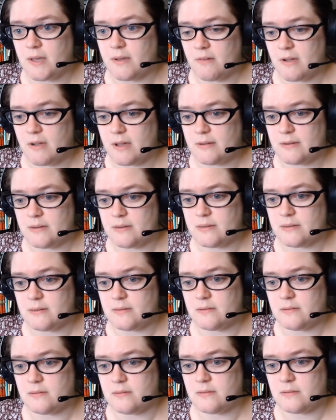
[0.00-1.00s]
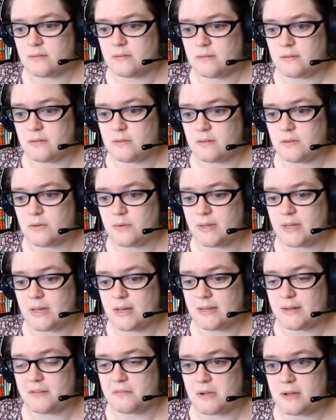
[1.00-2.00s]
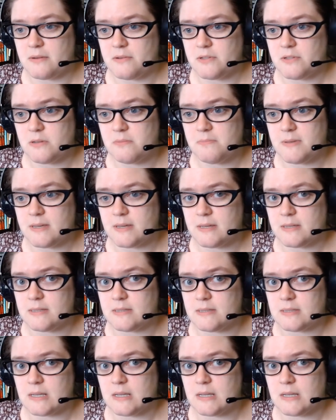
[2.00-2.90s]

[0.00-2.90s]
on around you, because